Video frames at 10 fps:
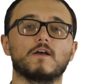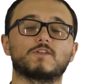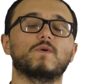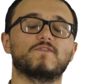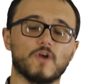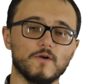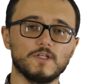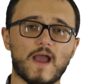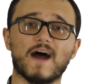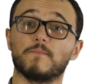So we've shown
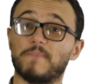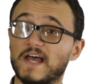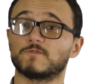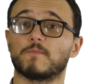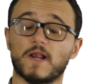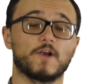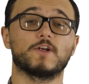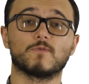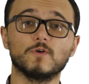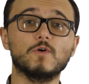you how to best prepare
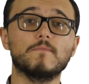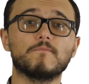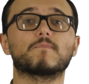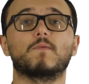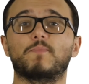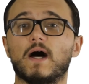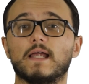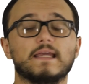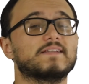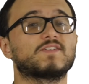your room,
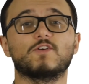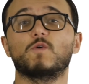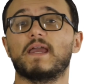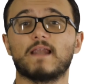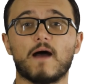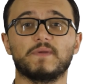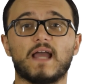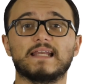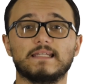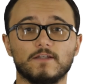but it still may not be
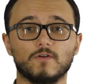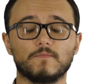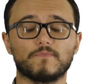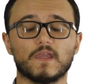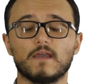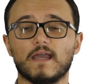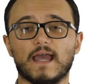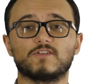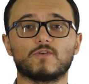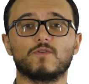ideal.
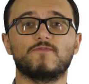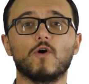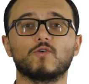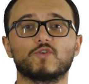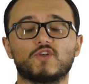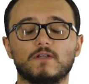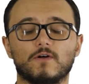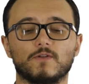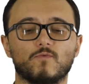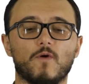And so the vocal
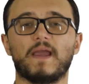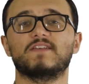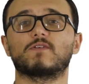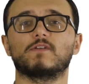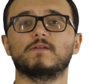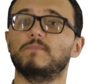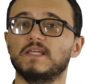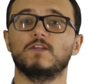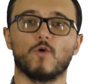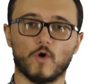shield will basically
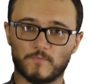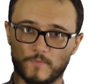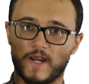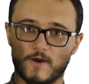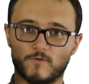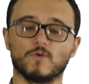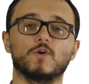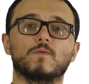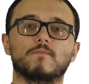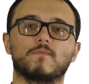be your prepared
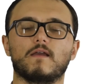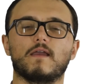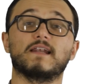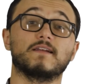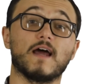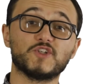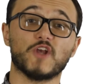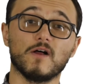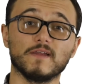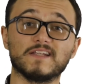room. In a
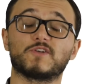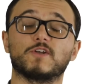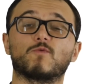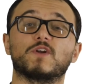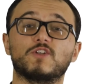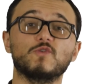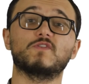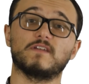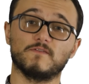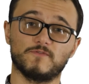nutshell, it's going to reduce
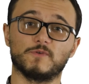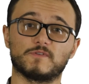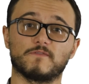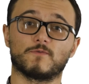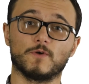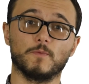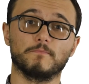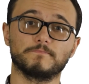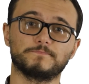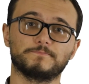the influence of the room.